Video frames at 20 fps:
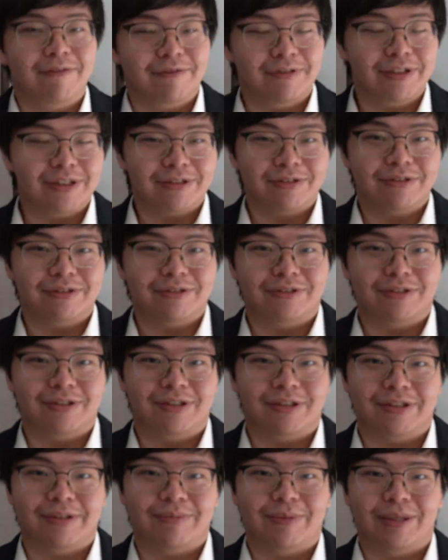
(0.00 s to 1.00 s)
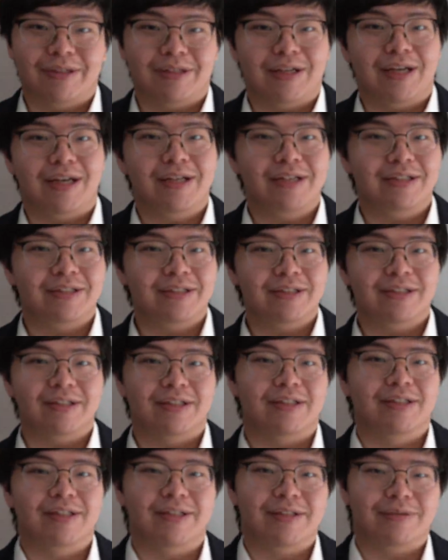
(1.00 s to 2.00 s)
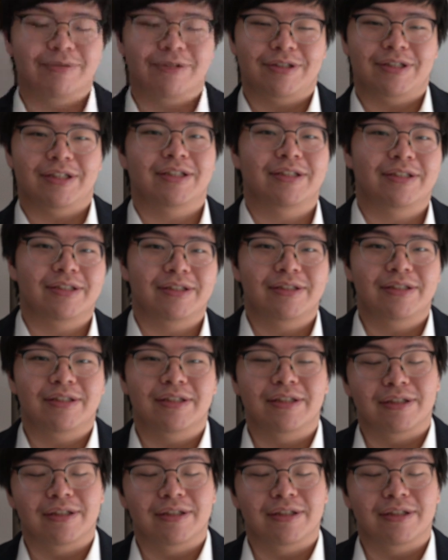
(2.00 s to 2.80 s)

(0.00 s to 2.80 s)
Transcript: we are going to talk about addition and subtractions